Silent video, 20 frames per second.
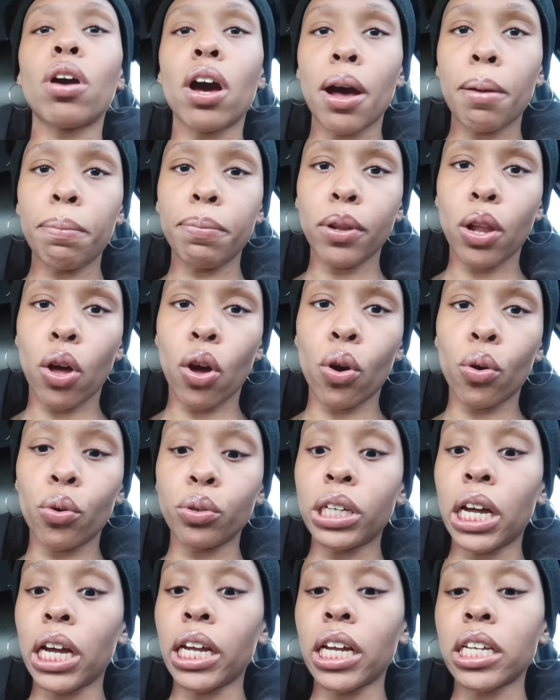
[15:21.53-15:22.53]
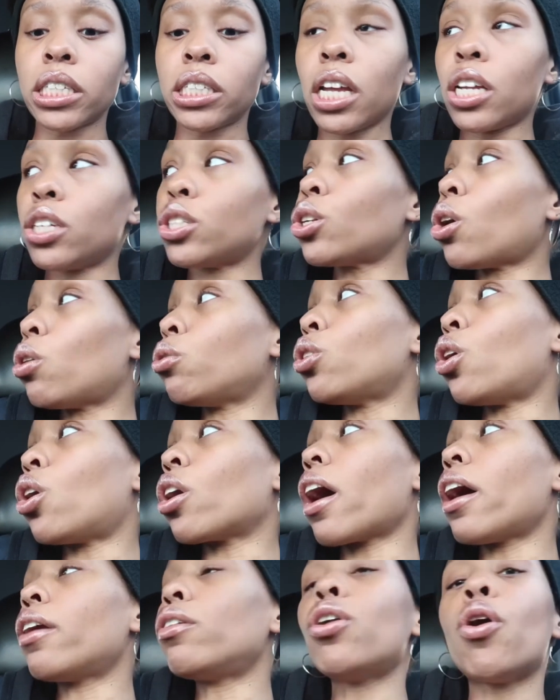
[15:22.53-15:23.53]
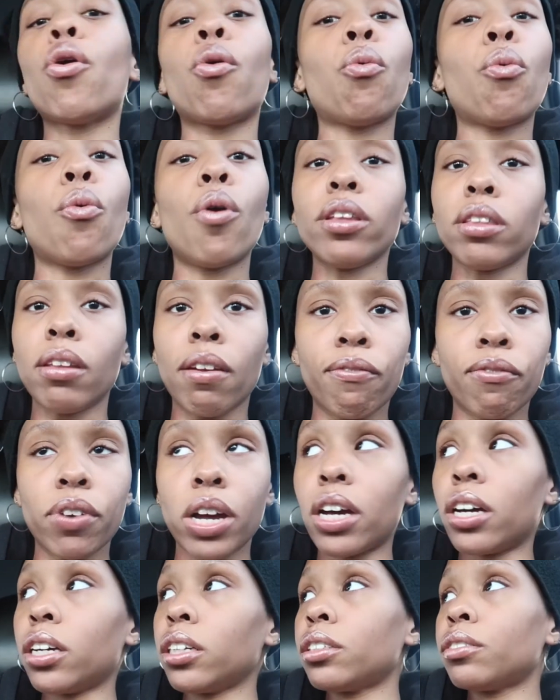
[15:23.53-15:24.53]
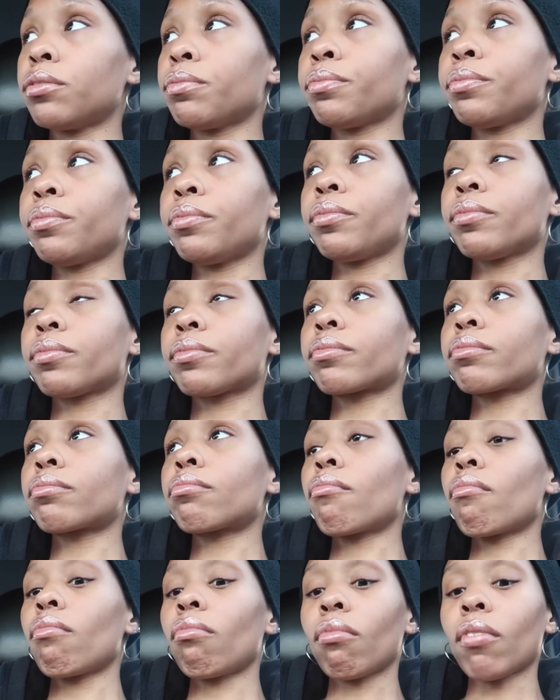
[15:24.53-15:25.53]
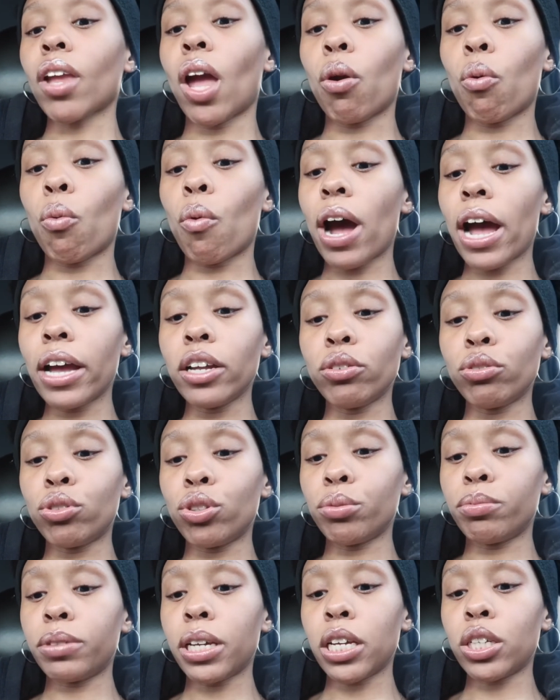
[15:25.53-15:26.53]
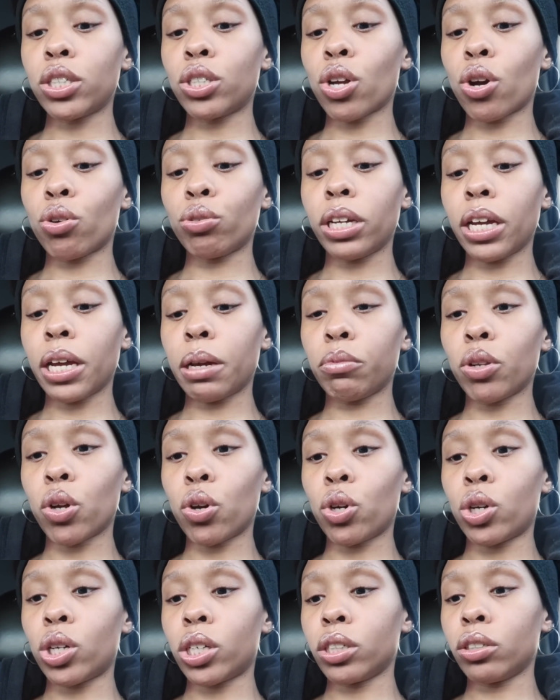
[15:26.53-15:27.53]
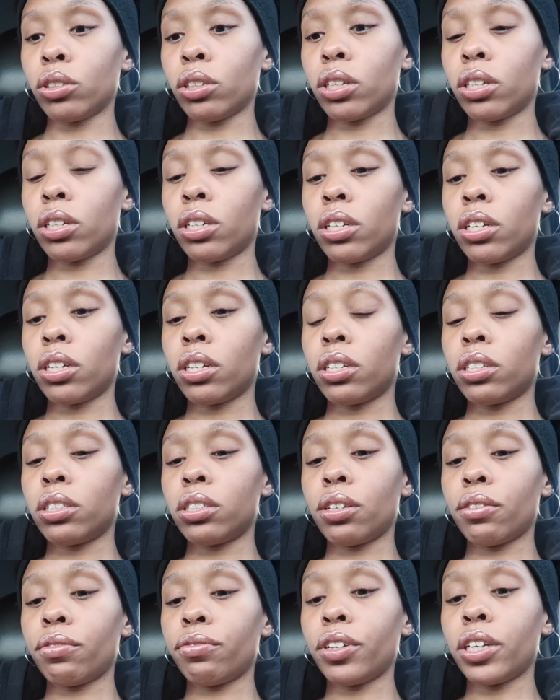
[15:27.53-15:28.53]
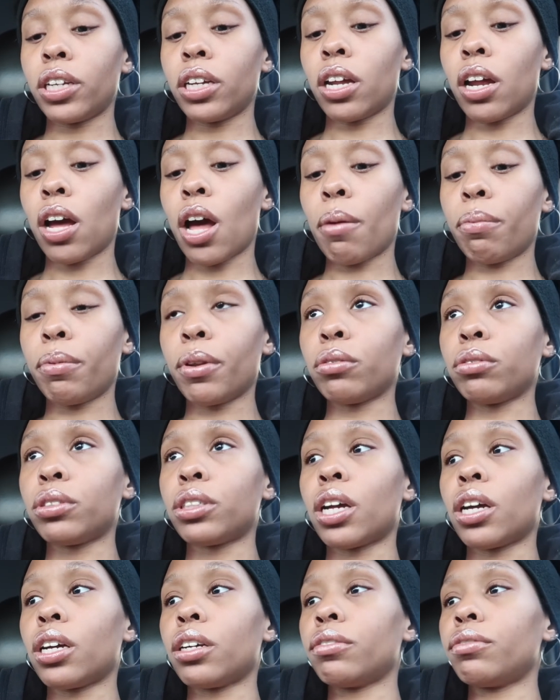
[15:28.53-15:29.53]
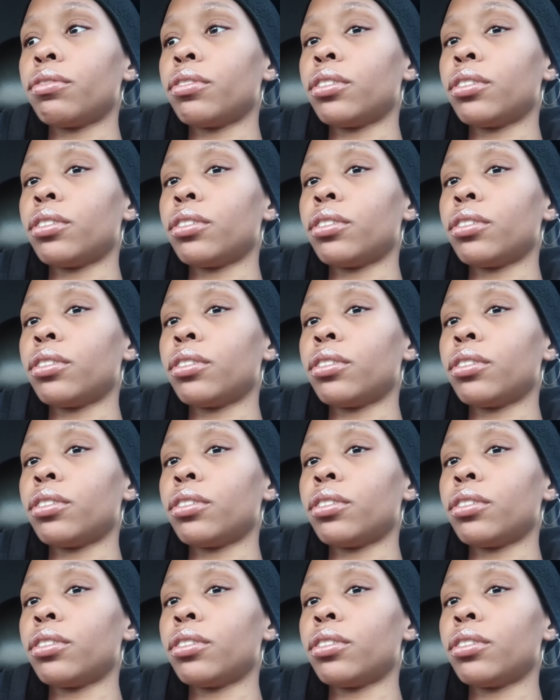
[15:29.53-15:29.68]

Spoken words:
upload. Like, it takes so long. I don't know what the fuck. Why YouTube takes so damn long to freaking upload stuff.